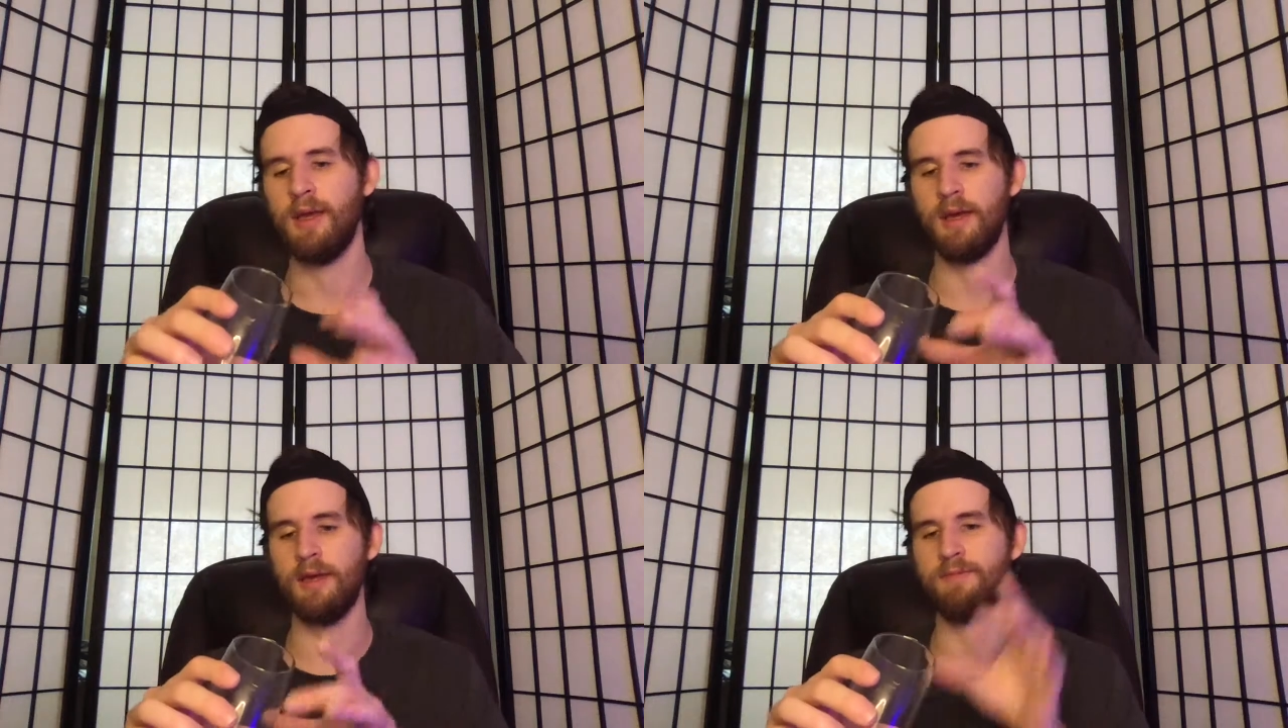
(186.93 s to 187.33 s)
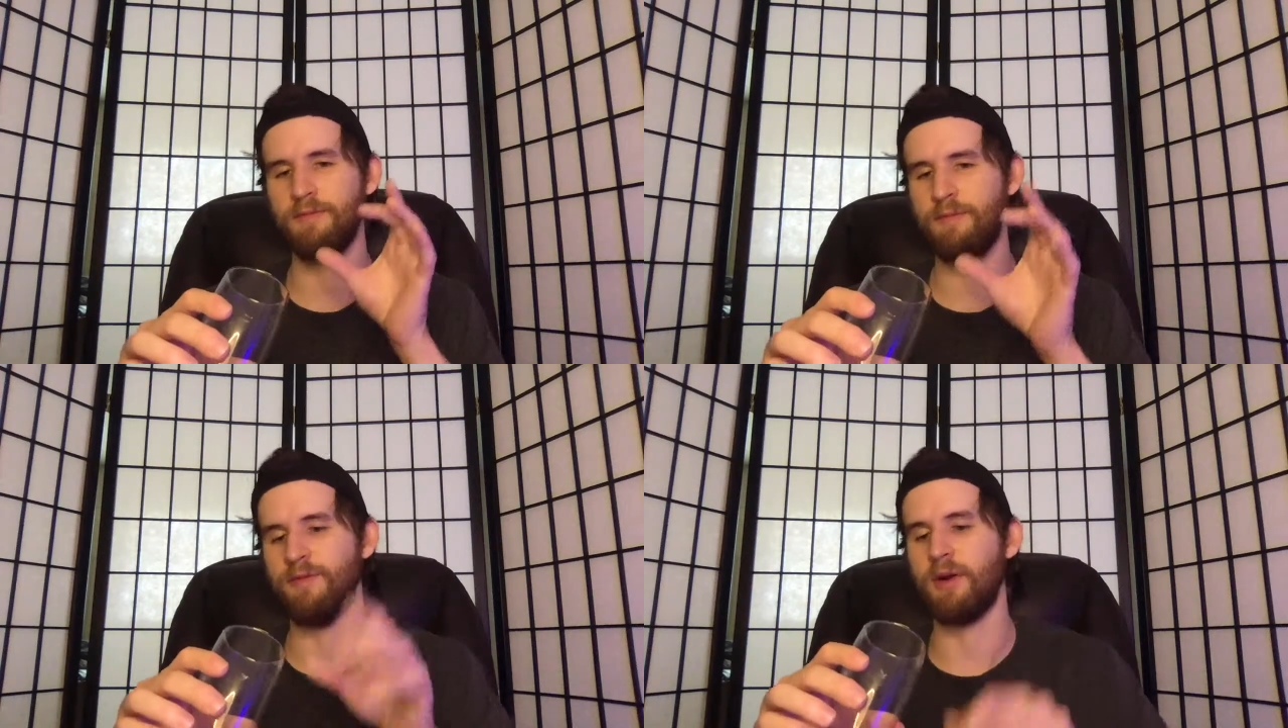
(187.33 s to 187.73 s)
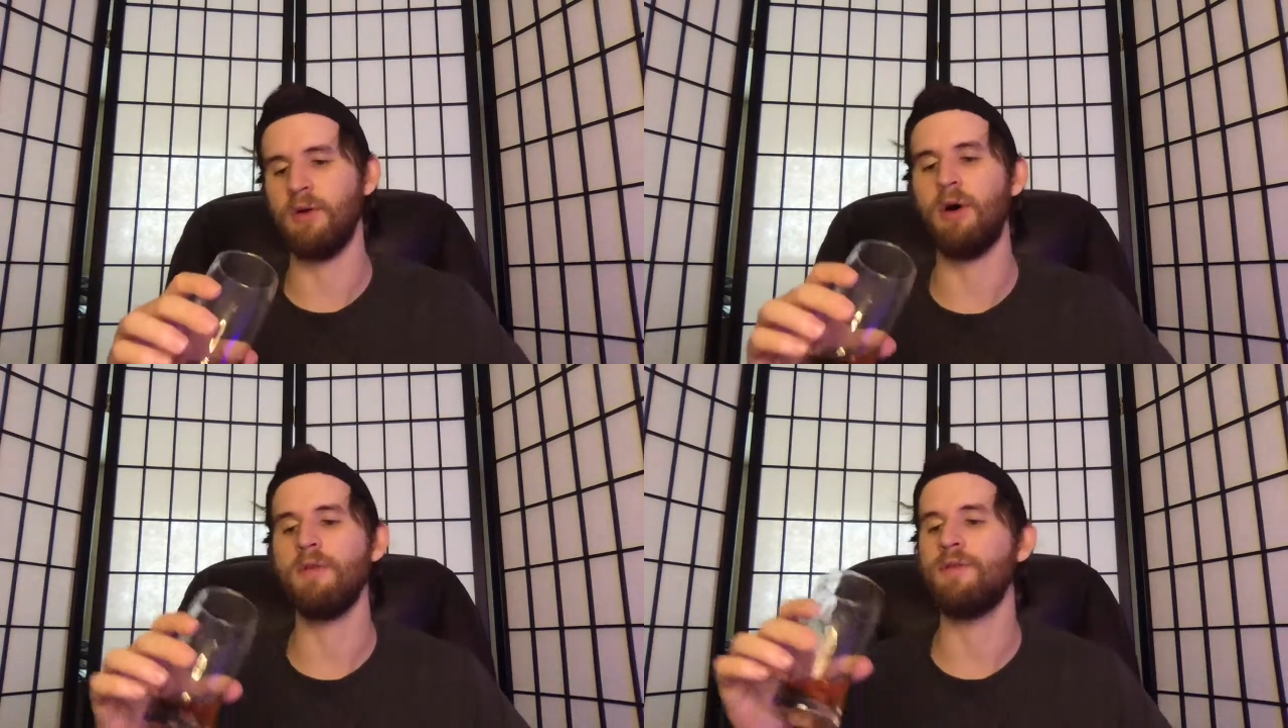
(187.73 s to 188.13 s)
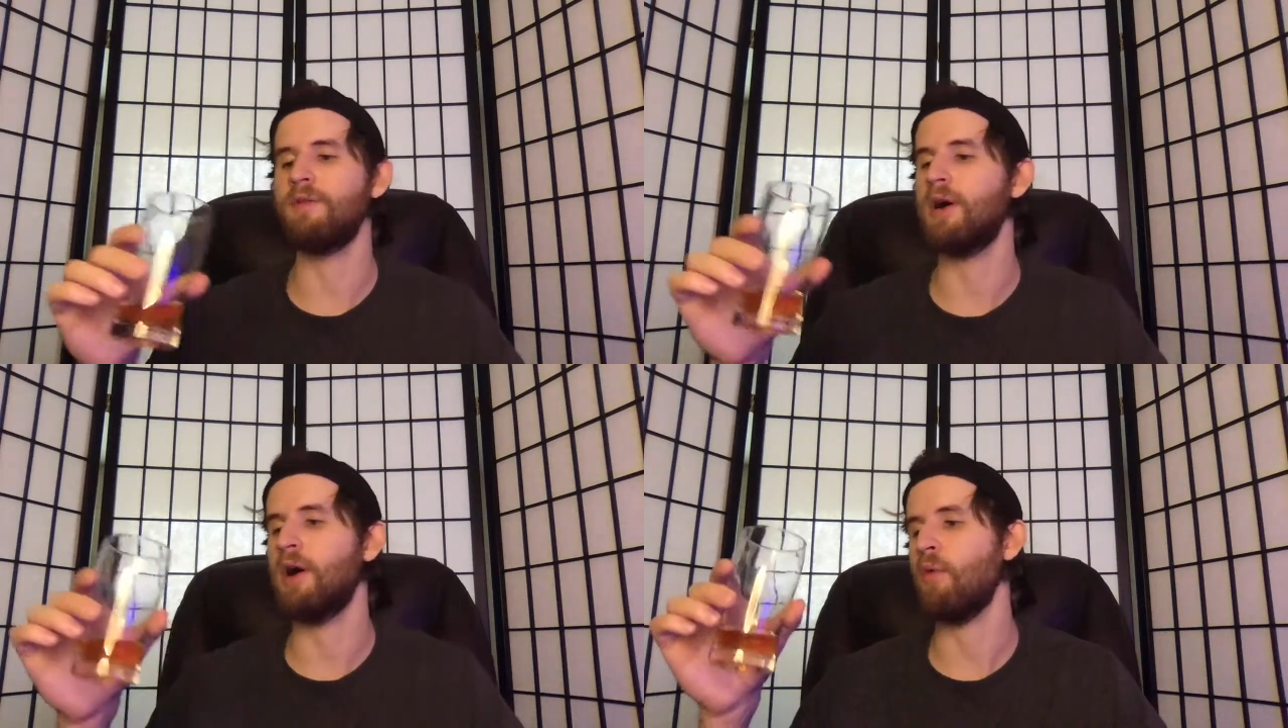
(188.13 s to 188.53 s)
kind of funnel all
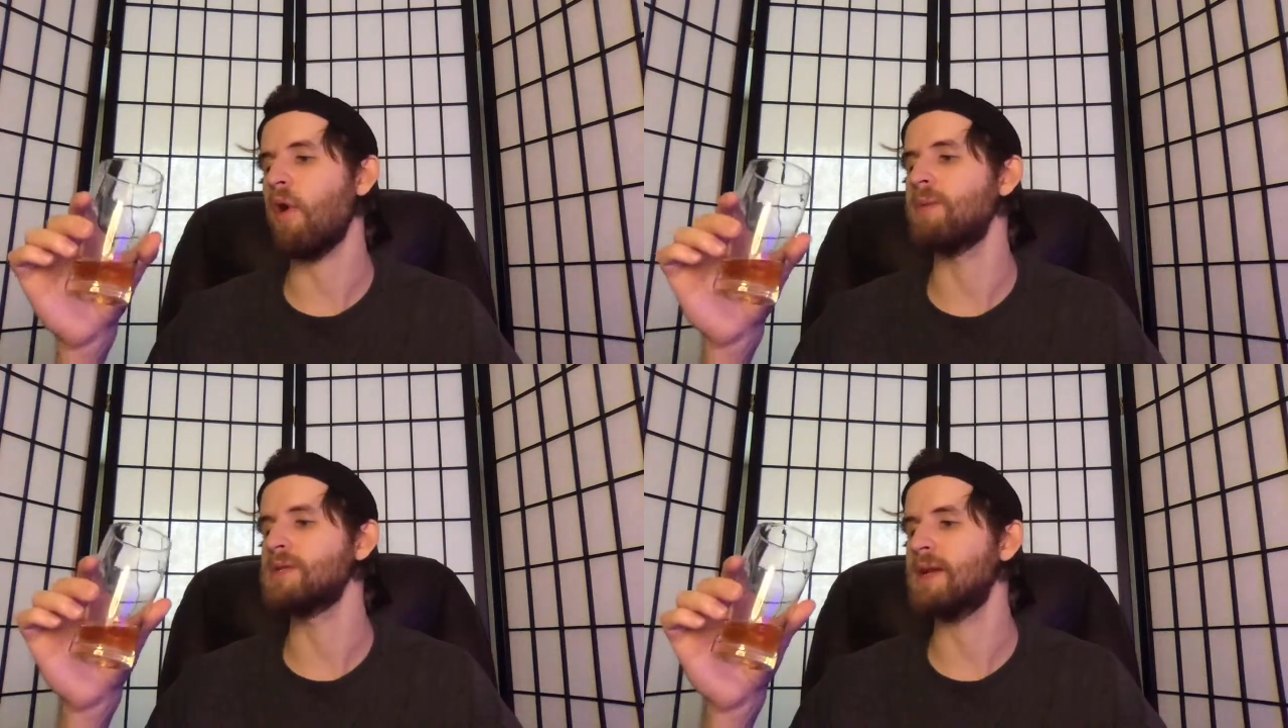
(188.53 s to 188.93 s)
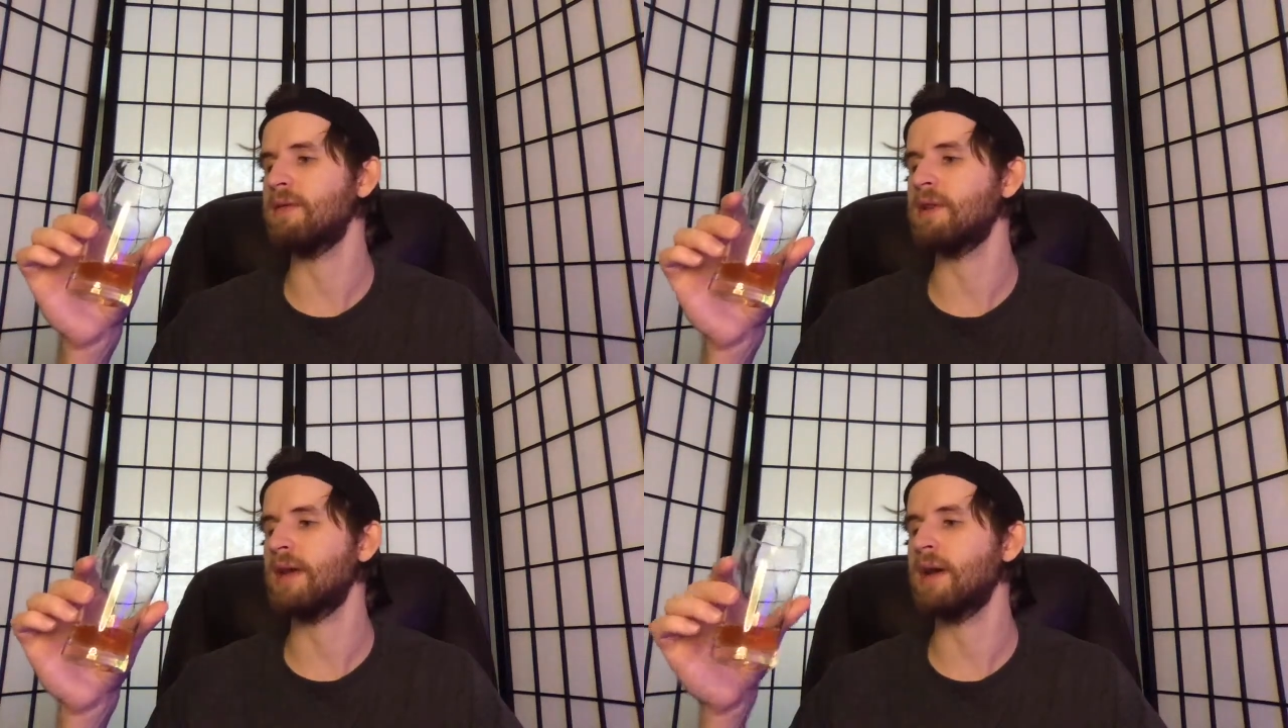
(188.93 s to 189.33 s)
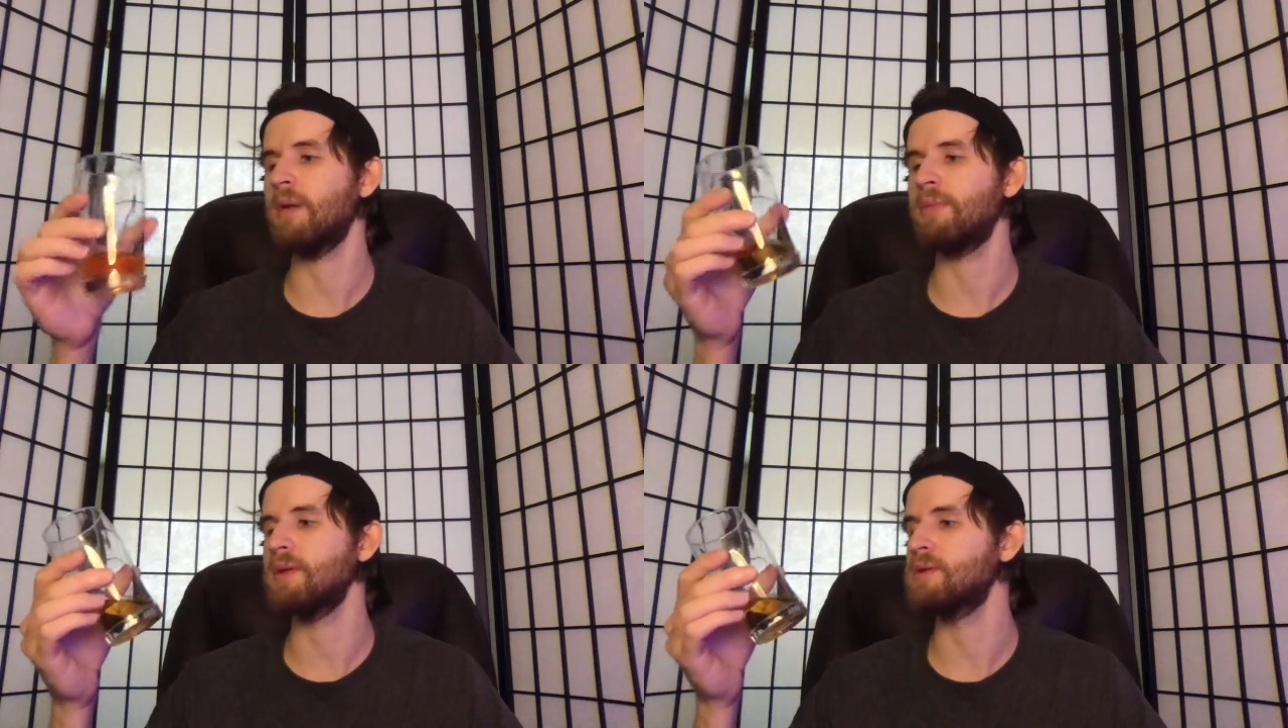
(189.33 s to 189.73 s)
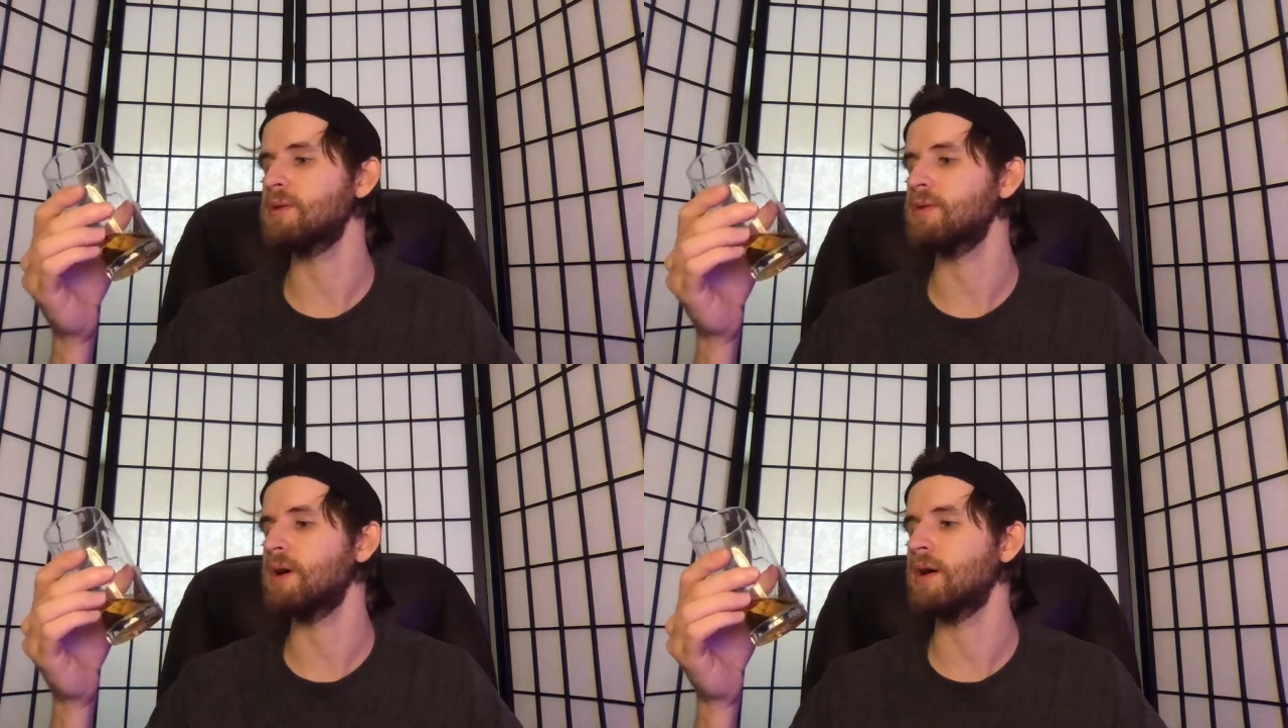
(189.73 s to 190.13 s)
the aromas and everything up
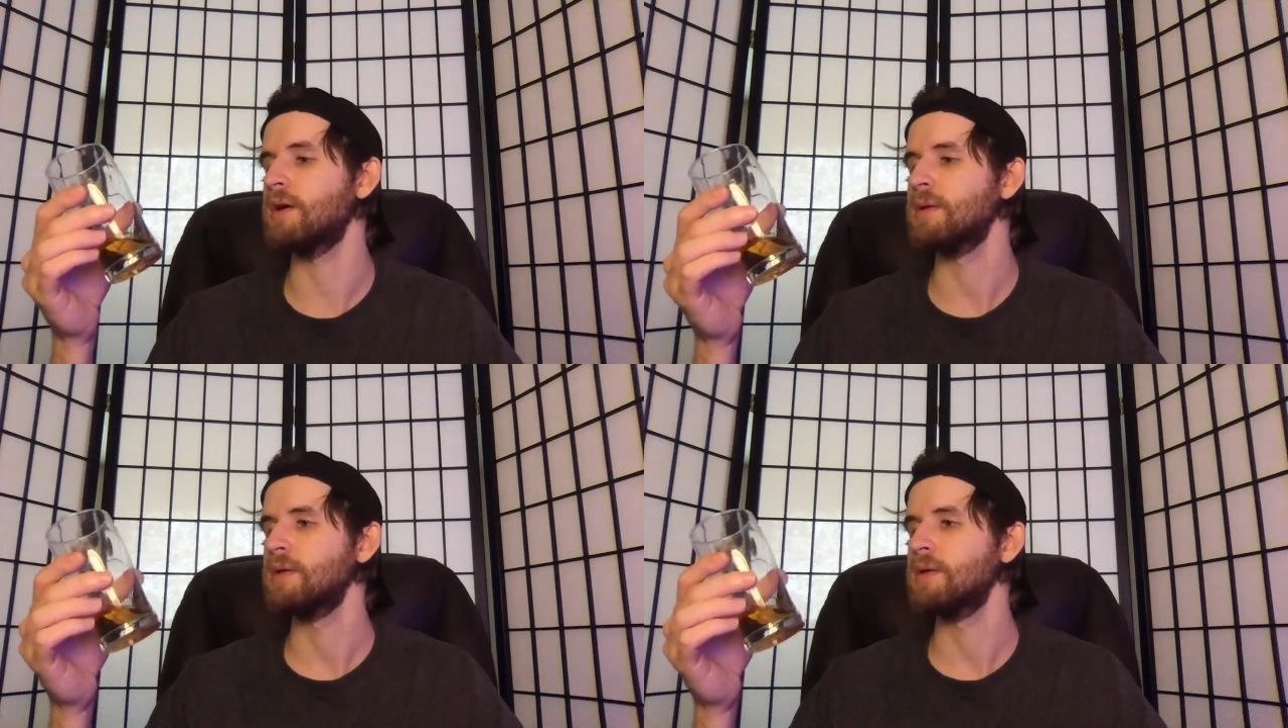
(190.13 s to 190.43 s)
into